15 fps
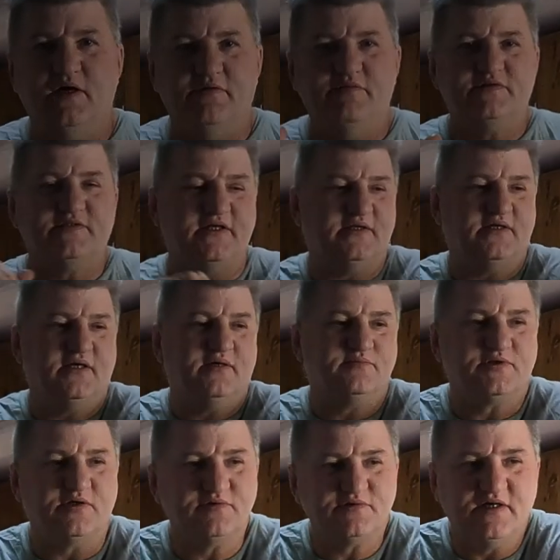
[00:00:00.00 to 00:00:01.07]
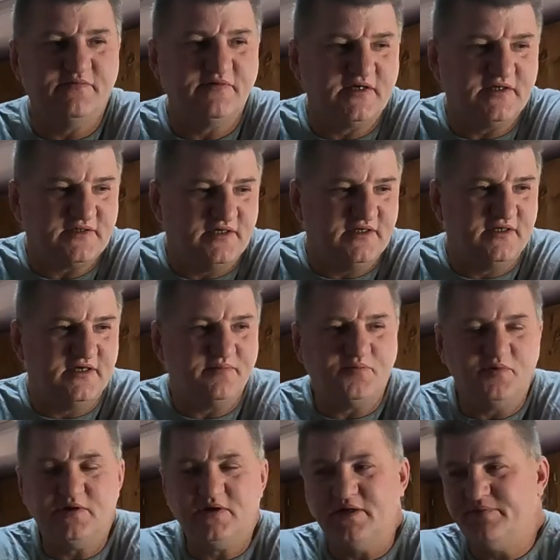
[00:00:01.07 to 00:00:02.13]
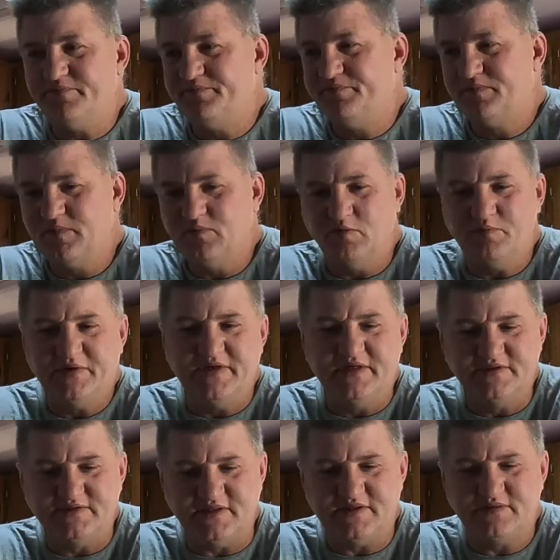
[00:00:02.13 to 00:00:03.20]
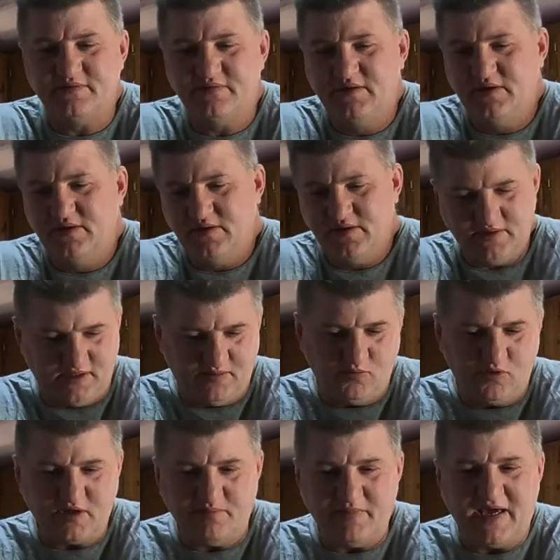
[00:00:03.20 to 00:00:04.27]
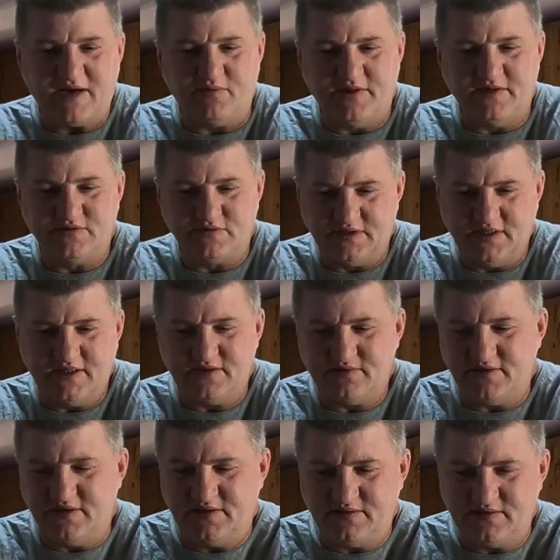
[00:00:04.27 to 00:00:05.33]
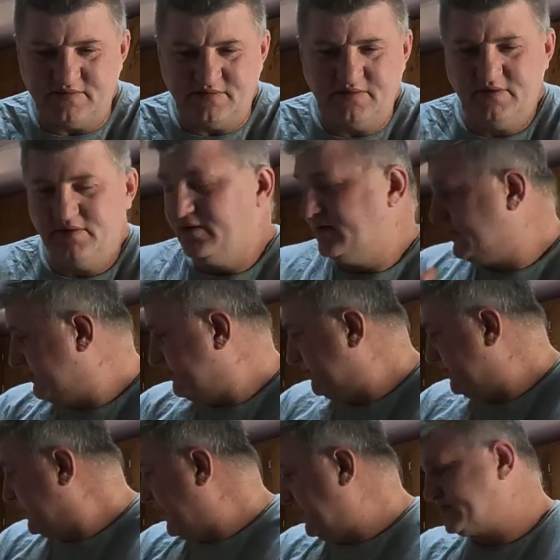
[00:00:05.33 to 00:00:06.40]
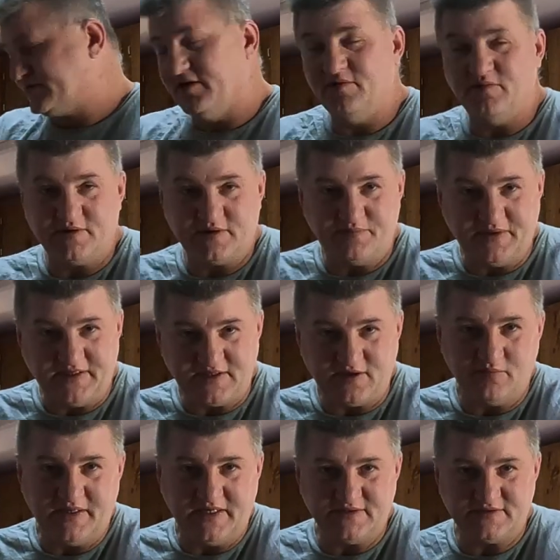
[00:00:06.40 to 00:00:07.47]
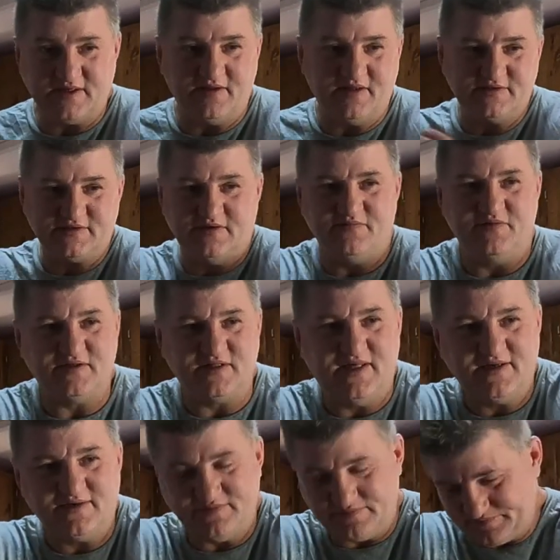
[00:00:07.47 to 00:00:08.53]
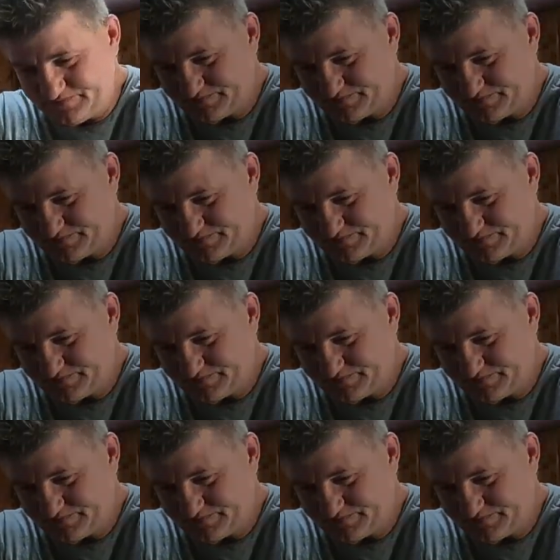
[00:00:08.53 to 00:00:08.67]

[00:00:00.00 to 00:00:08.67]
The oven's heating up. As soon as the oven gets heated up, we'll uh, we'll put these in. And we'll come back when these are done and I'll show you what the pinto beans all that stuff look like.